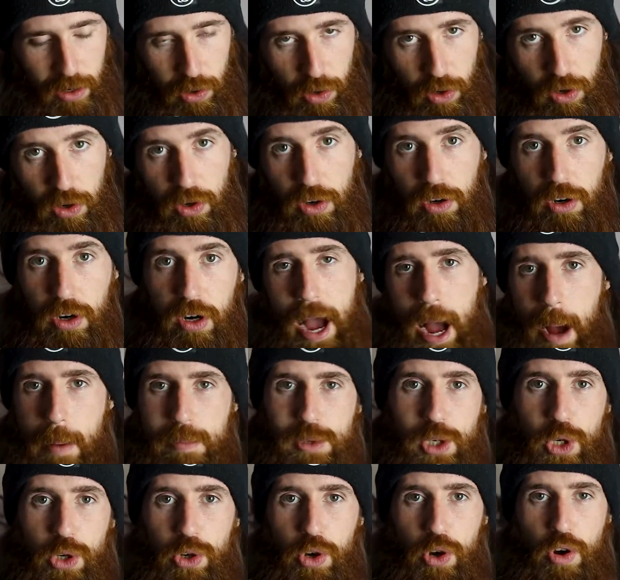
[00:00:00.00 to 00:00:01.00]
or
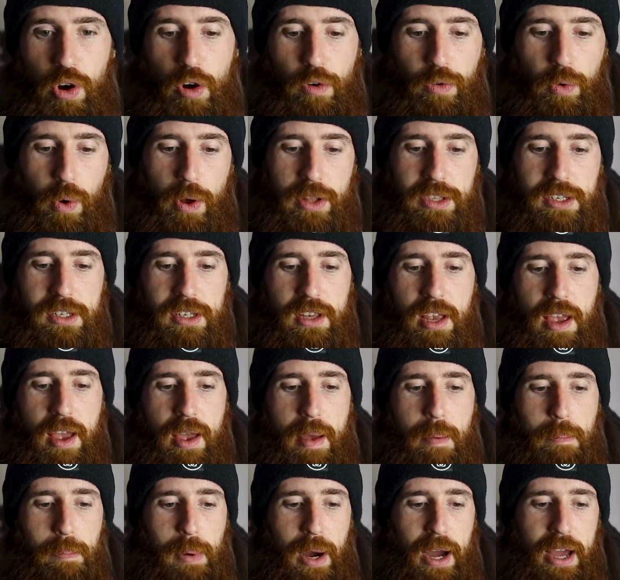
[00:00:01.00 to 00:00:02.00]
Amazon knockoff ones,
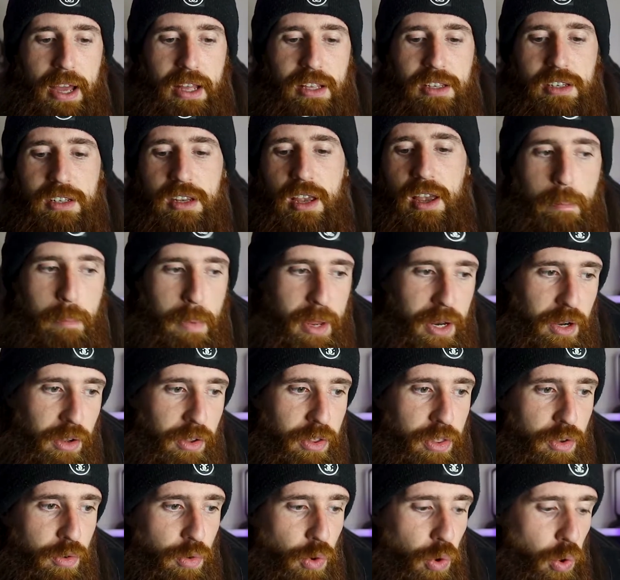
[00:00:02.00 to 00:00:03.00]
but it's middle of
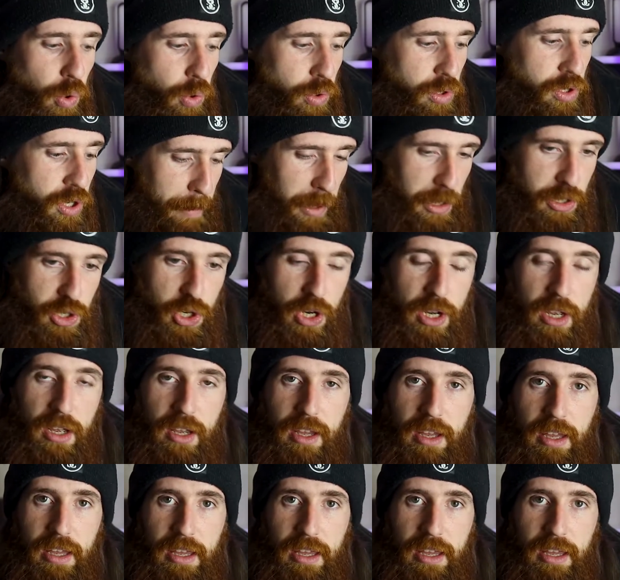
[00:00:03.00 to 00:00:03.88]
the road budget